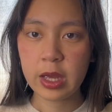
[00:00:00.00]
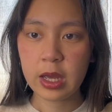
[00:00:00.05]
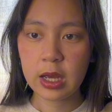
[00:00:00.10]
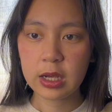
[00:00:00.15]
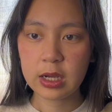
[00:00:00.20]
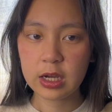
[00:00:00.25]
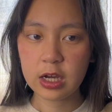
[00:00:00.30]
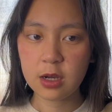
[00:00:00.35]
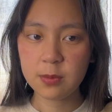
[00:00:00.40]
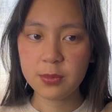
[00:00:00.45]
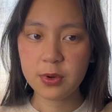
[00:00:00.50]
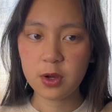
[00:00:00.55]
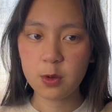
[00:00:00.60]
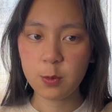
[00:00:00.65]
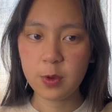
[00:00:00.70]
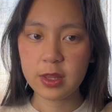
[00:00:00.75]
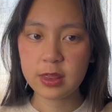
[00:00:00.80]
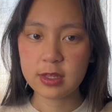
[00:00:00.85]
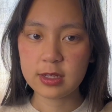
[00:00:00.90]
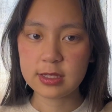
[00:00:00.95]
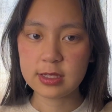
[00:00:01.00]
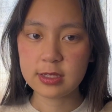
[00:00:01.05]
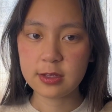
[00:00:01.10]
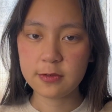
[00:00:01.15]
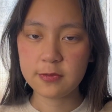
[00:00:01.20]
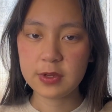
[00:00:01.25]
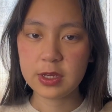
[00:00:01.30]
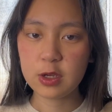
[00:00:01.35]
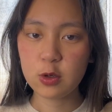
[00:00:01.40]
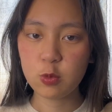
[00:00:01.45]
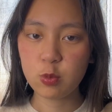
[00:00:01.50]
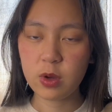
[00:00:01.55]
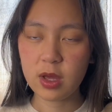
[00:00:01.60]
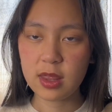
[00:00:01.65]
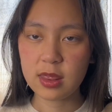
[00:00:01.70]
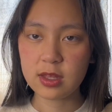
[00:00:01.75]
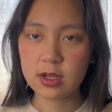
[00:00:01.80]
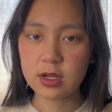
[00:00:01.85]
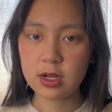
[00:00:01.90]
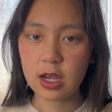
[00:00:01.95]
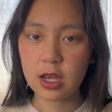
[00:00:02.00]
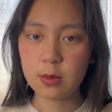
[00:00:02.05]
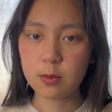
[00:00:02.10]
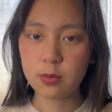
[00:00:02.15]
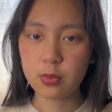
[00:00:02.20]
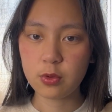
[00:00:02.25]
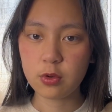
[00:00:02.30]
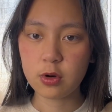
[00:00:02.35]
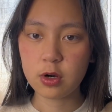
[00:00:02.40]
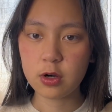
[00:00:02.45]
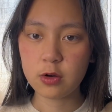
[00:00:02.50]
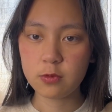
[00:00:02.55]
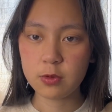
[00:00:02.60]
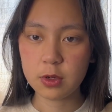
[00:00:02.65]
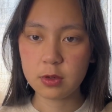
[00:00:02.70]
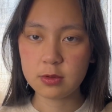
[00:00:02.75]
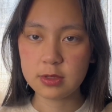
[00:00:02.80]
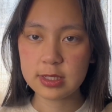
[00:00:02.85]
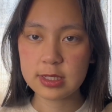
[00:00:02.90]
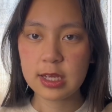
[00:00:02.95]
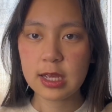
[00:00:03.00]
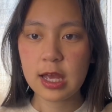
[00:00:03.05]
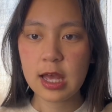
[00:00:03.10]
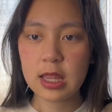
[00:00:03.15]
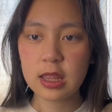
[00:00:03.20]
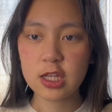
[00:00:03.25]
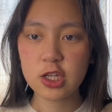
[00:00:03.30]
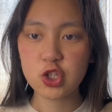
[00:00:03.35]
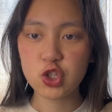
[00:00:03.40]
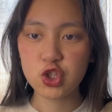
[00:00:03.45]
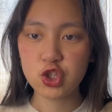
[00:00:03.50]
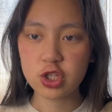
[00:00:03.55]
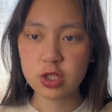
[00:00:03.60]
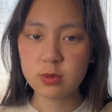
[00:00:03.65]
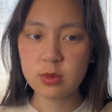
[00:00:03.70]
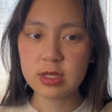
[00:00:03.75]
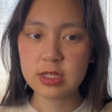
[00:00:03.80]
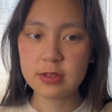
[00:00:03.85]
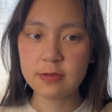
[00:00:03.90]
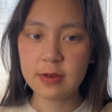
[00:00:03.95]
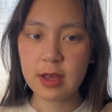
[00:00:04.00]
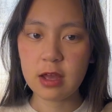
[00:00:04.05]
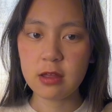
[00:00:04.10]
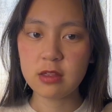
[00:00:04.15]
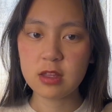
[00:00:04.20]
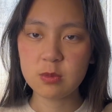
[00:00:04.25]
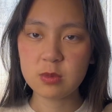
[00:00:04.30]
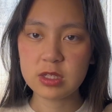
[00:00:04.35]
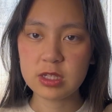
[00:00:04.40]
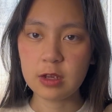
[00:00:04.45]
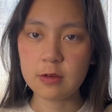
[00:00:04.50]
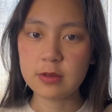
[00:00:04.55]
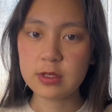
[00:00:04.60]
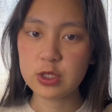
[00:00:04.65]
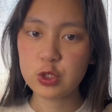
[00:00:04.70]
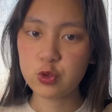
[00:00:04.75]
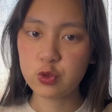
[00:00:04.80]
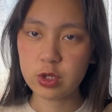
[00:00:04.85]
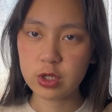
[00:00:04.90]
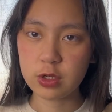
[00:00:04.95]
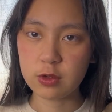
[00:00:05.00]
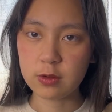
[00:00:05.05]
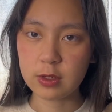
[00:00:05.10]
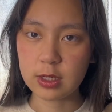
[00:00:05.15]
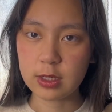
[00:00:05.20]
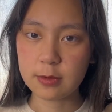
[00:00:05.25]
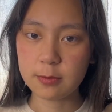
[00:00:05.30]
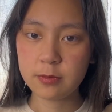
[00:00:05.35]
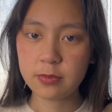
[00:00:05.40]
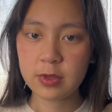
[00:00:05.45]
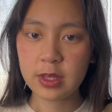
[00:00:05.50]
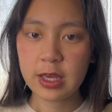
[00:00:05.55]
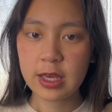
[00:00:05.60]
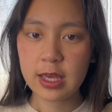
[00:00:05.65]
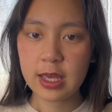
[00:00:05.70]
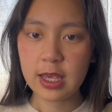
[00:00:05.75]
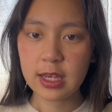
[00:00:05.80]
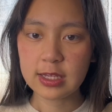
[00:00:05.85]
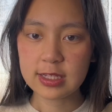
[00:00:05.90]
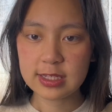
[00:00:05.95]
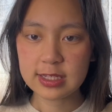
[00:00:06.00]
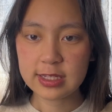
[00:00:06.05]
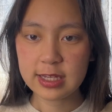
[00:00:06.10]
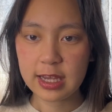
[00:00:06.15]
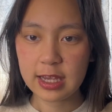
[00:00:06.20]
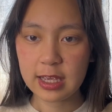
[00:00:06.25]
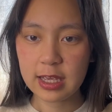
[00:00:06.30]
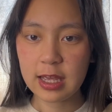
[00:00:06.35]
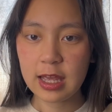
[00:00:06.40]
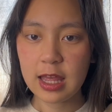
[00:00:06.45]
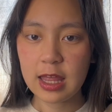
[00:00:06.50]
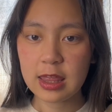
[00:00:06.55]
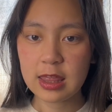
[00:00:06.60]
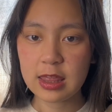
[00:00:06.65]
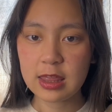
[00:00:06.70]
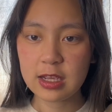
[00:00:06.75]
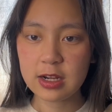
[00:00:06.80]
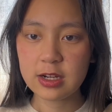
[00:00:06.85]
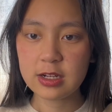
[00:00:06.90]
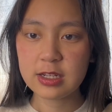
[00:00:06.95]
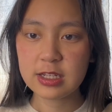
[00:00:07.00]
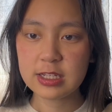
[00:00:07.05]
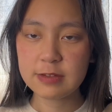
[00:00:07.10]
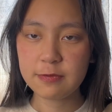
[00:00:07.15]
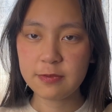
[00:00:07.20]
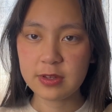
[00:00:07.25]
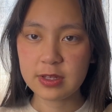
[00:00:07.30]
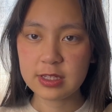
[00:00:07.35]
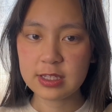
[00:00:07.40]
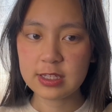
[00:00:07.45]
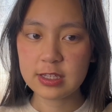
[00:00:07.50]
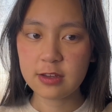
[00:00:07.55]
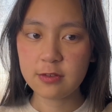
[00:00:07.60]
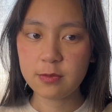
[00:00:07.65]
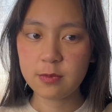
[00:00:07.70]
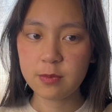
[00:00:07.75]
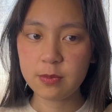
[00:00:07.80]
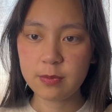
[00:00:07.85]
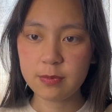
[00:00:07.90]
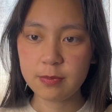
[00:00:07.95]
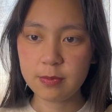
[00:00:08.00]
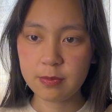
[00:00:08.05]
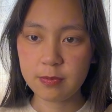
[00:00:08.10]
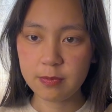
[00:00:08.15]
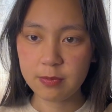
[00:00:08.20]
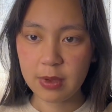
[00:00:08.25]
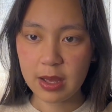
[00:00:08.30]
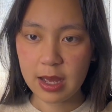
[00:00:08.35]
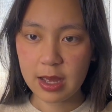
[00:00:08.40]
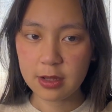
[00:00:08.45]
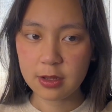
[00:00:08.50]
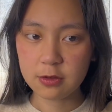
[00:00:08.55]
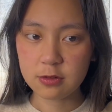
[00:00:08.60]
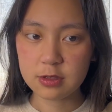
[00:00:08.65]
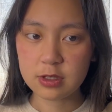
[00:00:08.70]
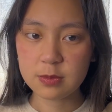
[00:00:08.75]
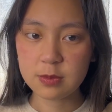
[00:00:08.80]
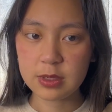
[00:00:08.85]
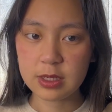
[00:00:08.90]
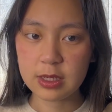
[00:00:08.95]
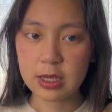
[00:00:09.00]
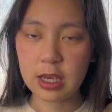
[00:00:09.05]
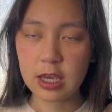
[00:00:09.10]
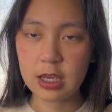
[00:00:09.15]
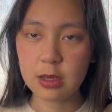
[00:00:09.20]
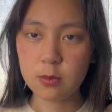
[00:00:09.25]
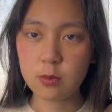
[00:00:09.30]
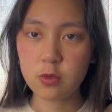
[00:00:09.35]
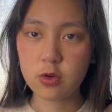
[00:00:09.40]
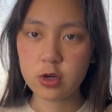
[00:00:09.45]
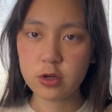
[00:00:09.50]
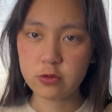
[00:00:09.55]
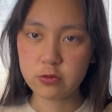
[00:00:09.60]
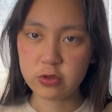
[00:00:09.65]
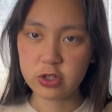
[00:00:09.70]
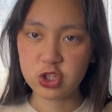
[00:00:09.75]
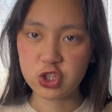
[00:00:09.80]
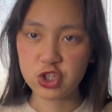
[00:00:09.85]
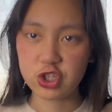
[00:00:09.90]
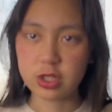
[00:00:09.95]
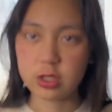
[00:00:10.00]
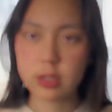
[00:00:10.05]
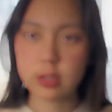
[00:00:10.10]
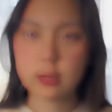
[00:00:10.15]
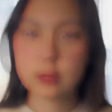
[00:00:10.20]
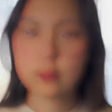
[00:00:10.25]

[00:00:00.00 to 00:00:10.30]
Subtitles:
Coupled with the severe weather and poor roads, the Germans found themselves struggling. Instead, their defensive battles became more rigid.